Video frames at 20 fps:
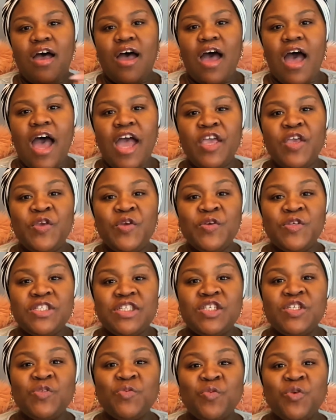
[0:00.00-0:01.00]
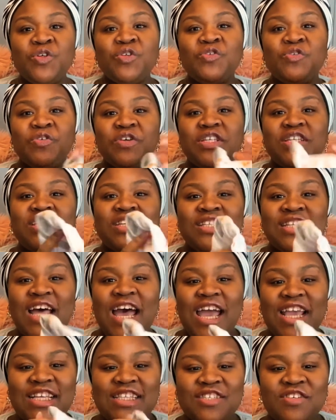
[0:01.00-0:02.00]
I use this one during the
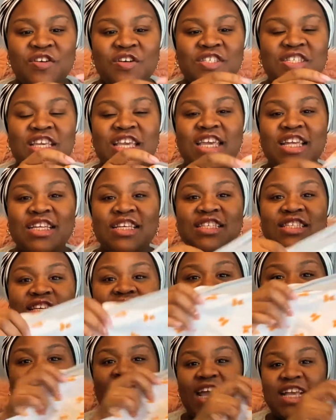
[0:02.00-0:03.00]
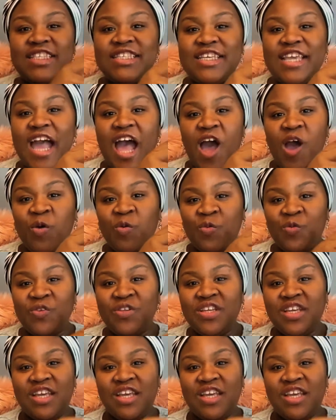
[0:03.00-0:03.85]
night because it is a nightgown.